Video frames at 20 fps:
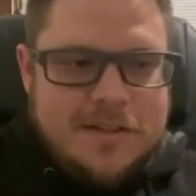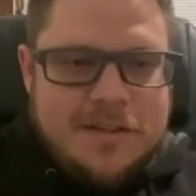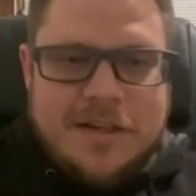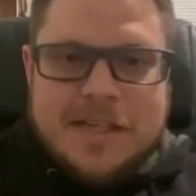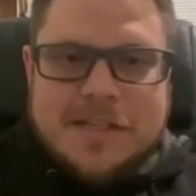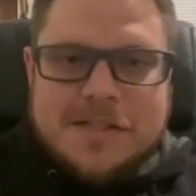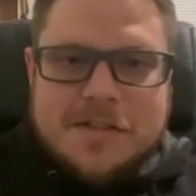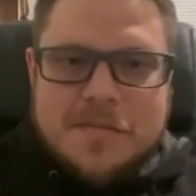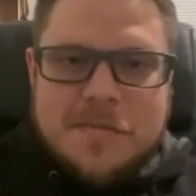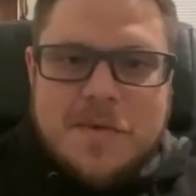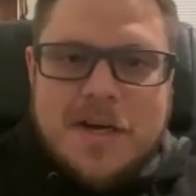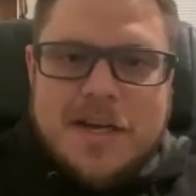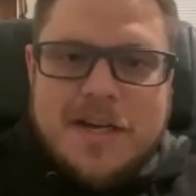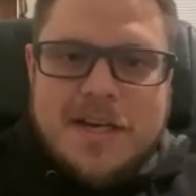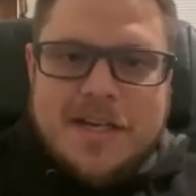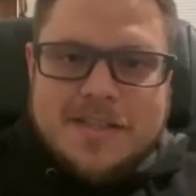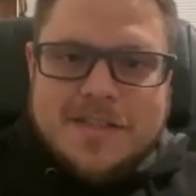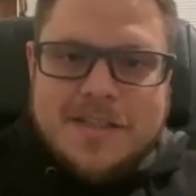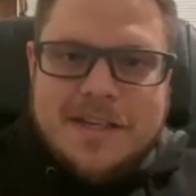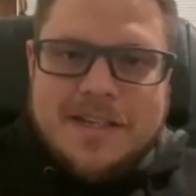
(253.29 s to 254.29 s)
extra money. I
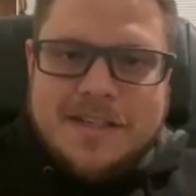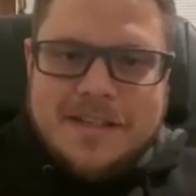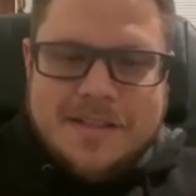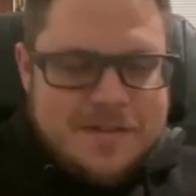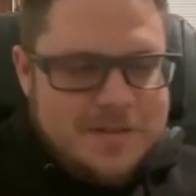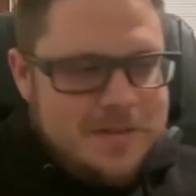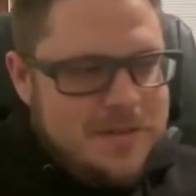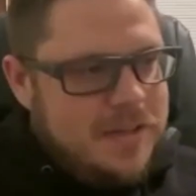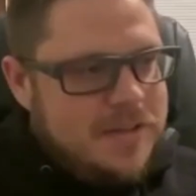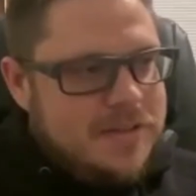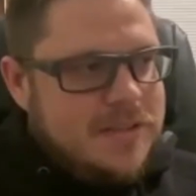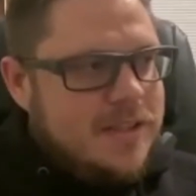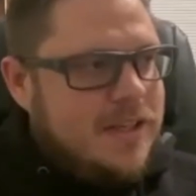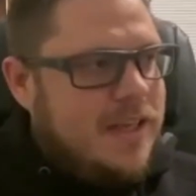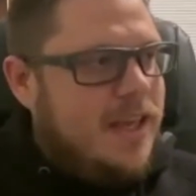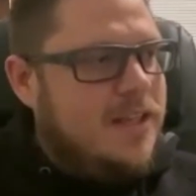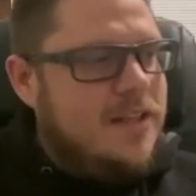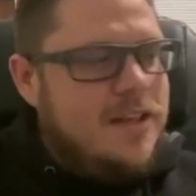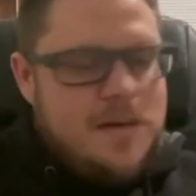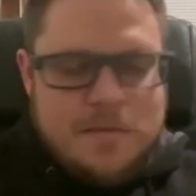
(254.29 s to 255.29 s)
was like,
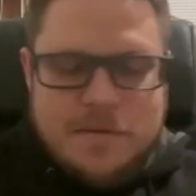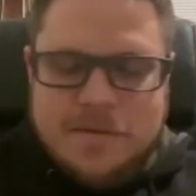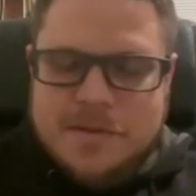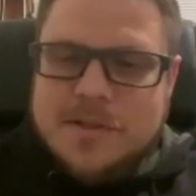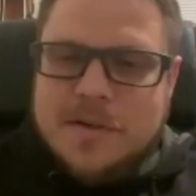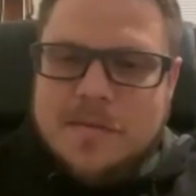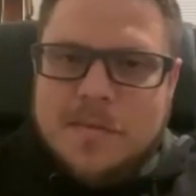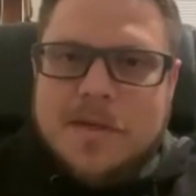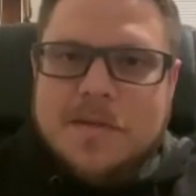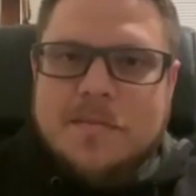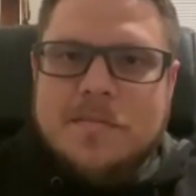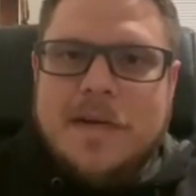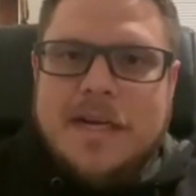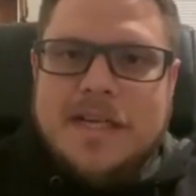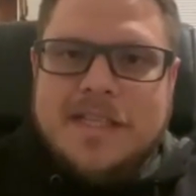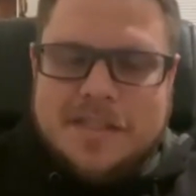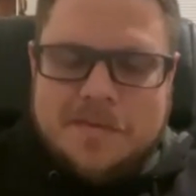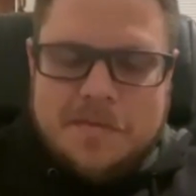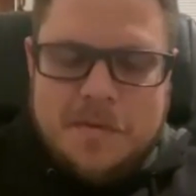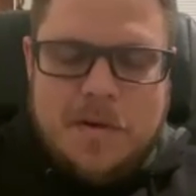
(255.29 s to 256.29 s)
Kayla, I want to start building baits.
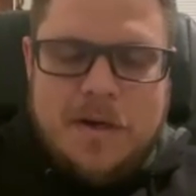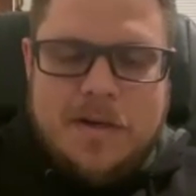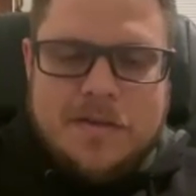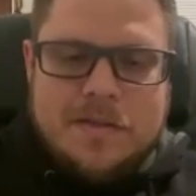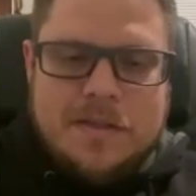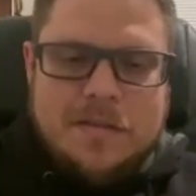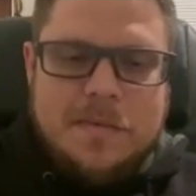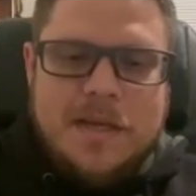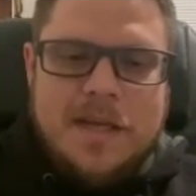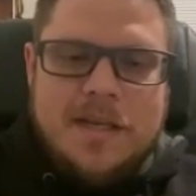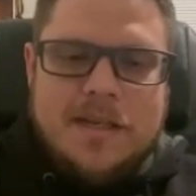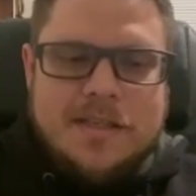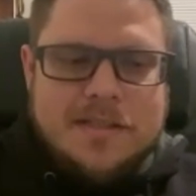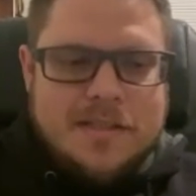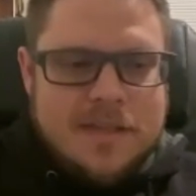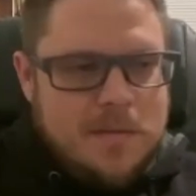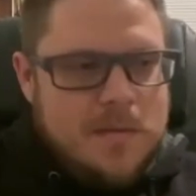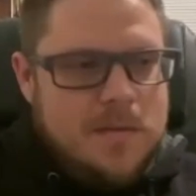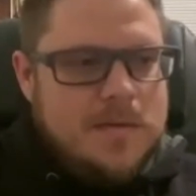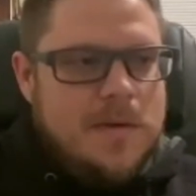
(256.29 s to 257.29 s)
That's my wife's son, Kayla. I said, I
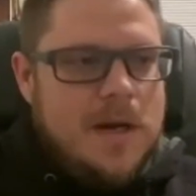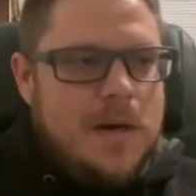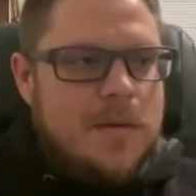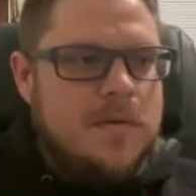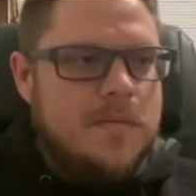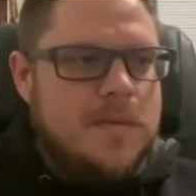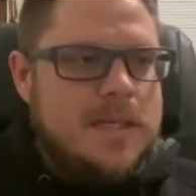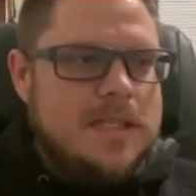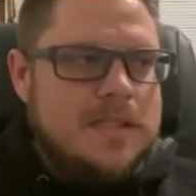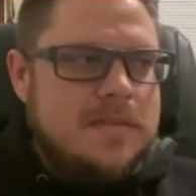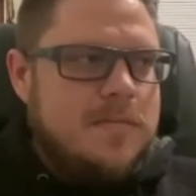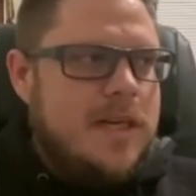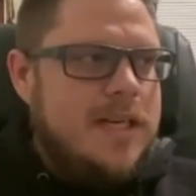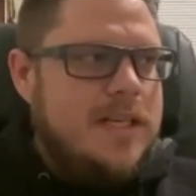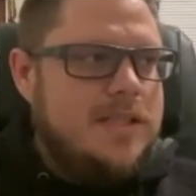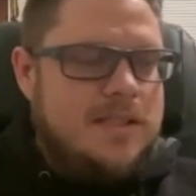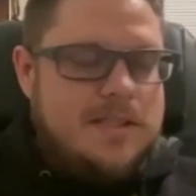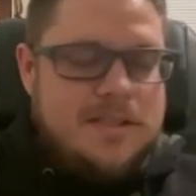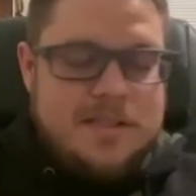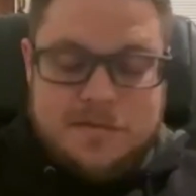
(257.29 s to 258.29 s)
want to make some baits.
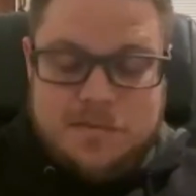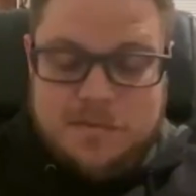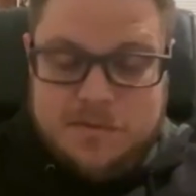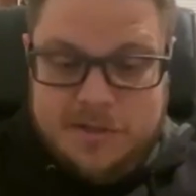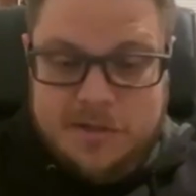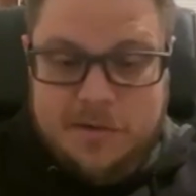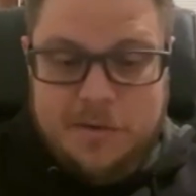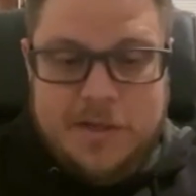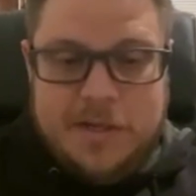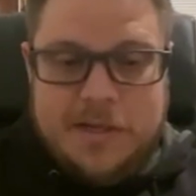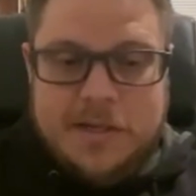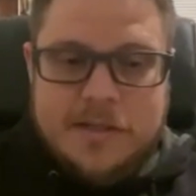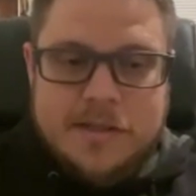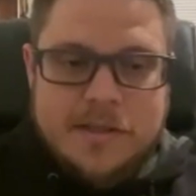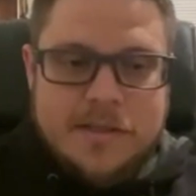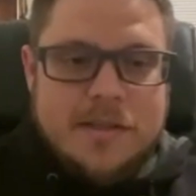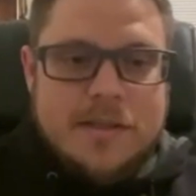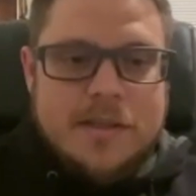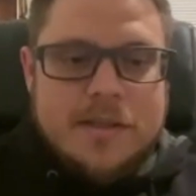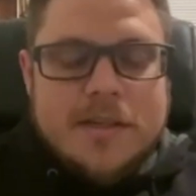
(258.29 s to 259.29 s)
She's like, well, do it.
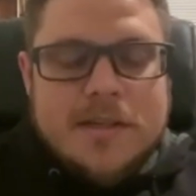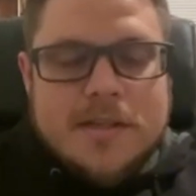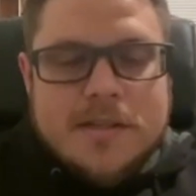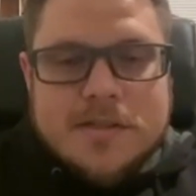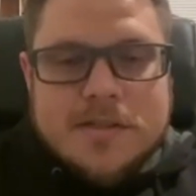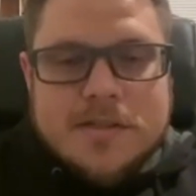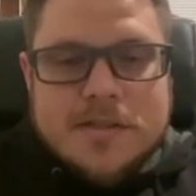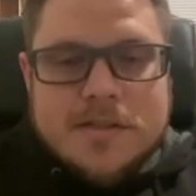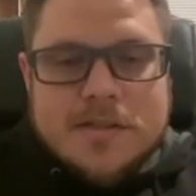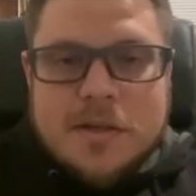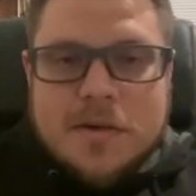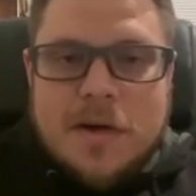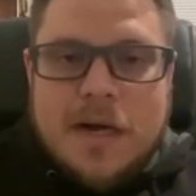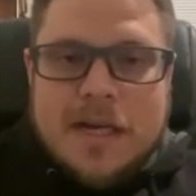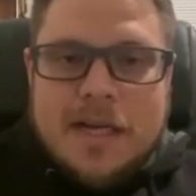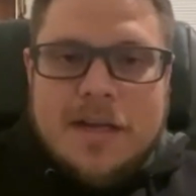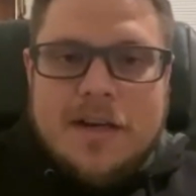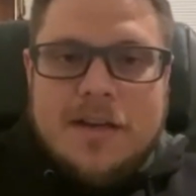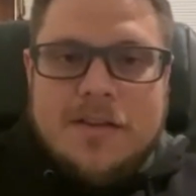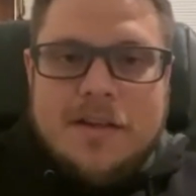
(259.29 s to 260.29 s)
So I got
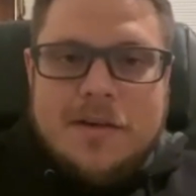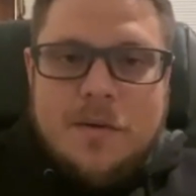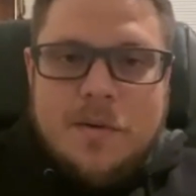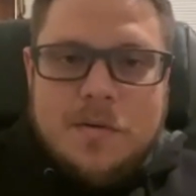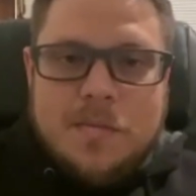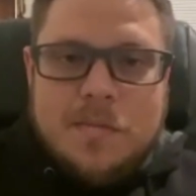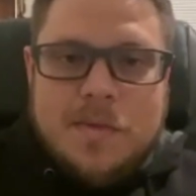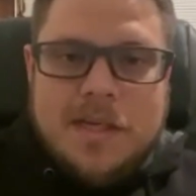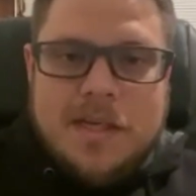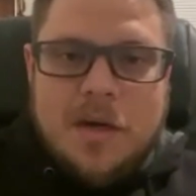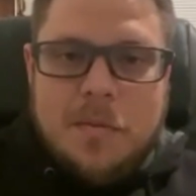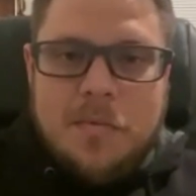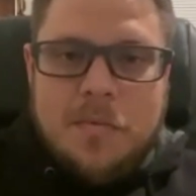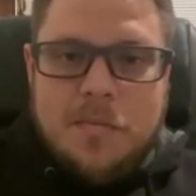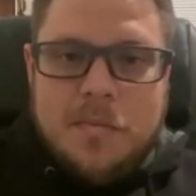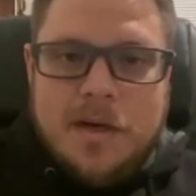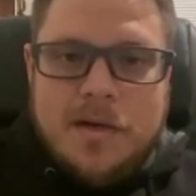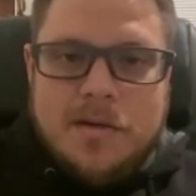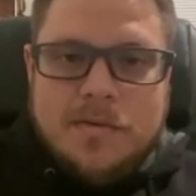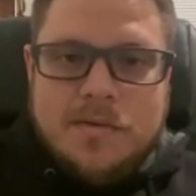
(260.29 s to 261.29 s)
on there, ordered me a couple
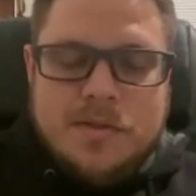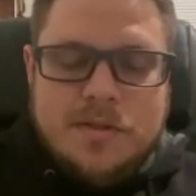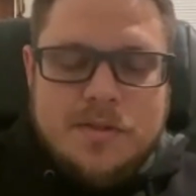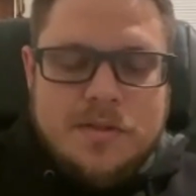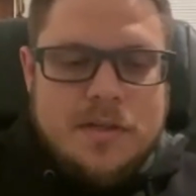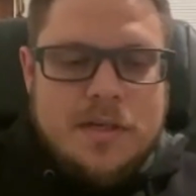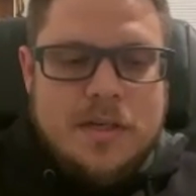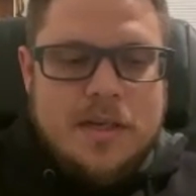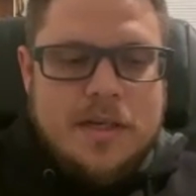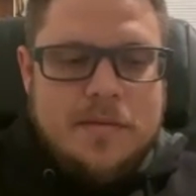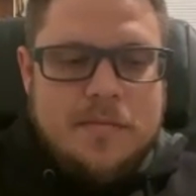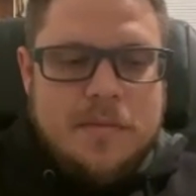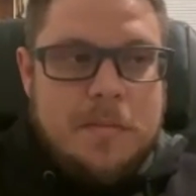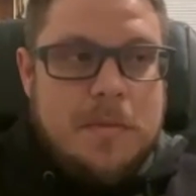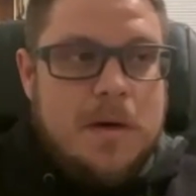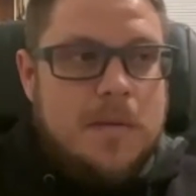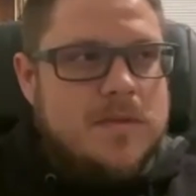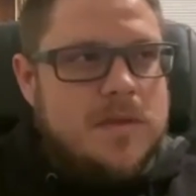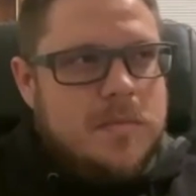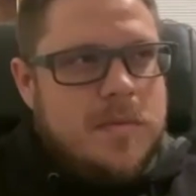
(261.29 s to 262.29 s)
molds. I'm up
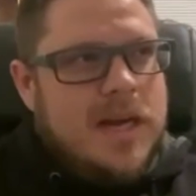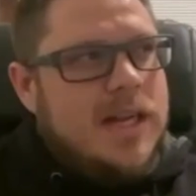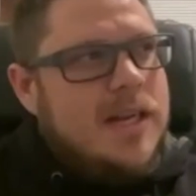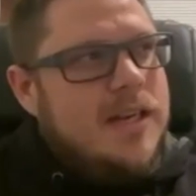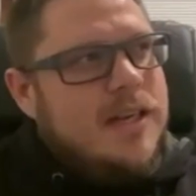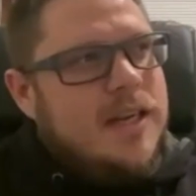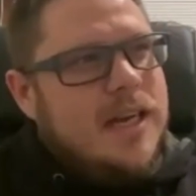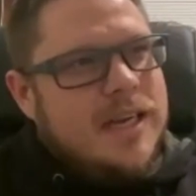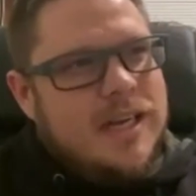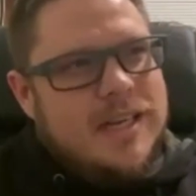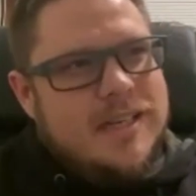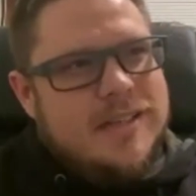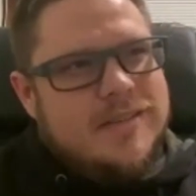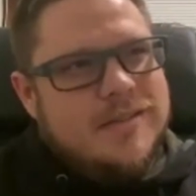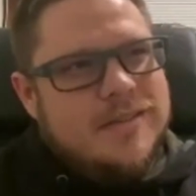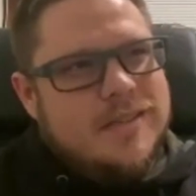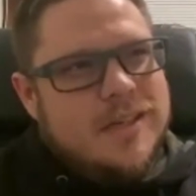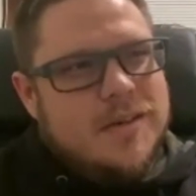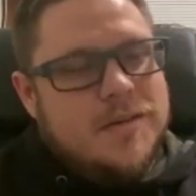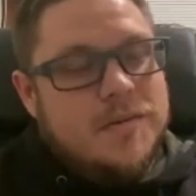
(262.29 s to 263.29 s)
to
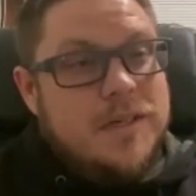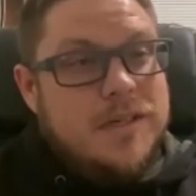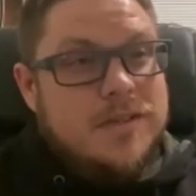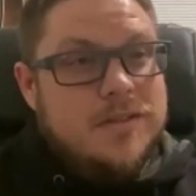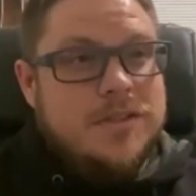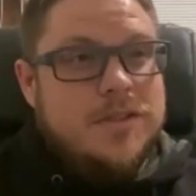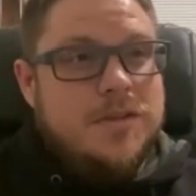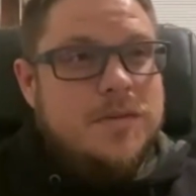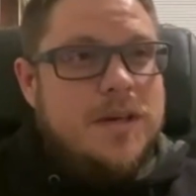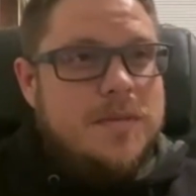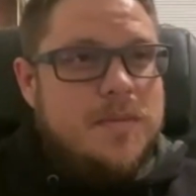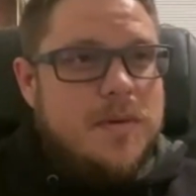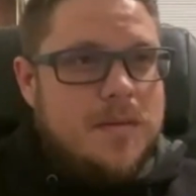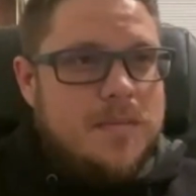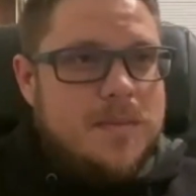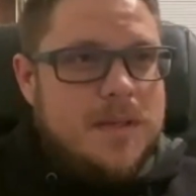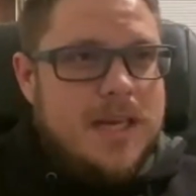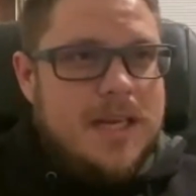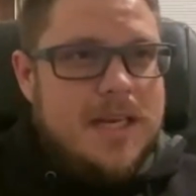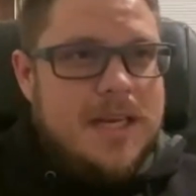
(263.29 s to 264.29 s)
I probably
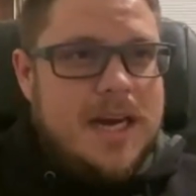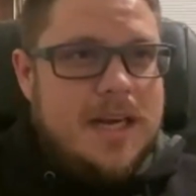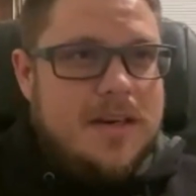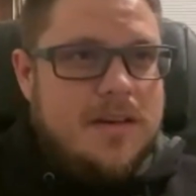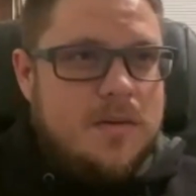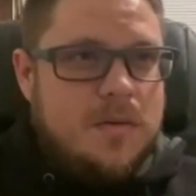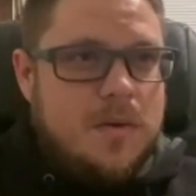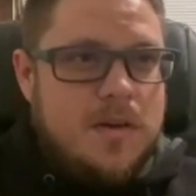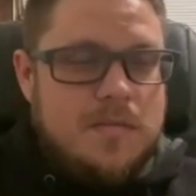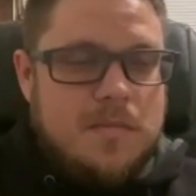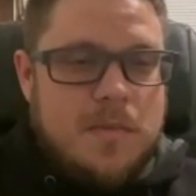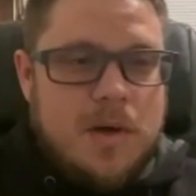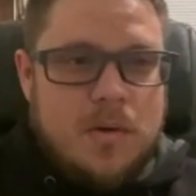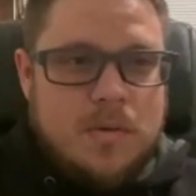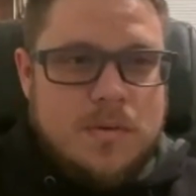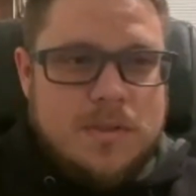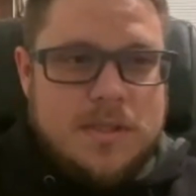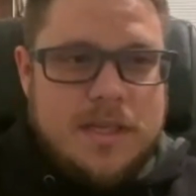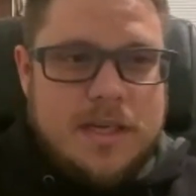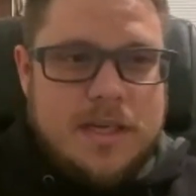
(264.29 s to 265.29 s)
got 9 to 12
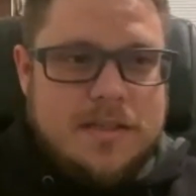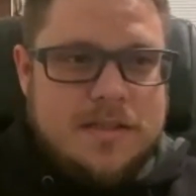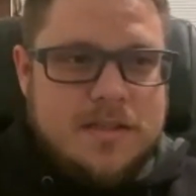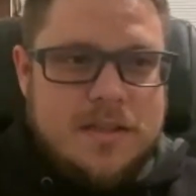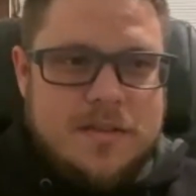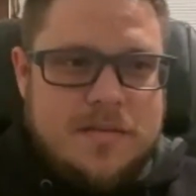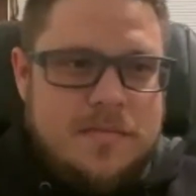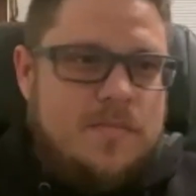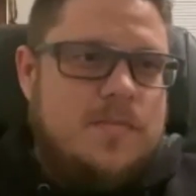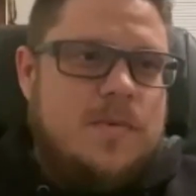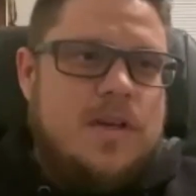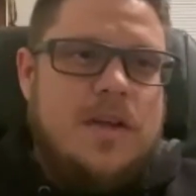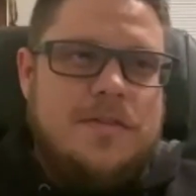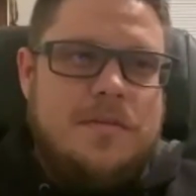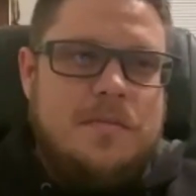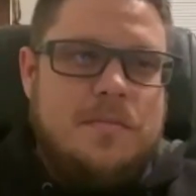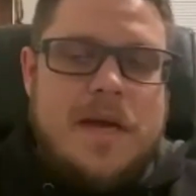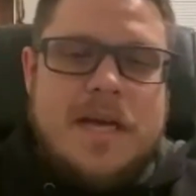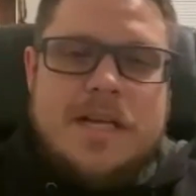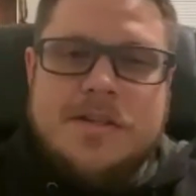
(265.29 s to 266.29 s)
molds now. It's nothing
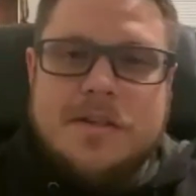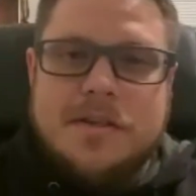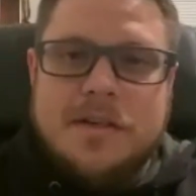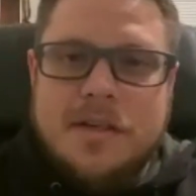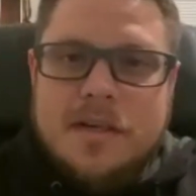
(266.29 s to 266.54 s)
major,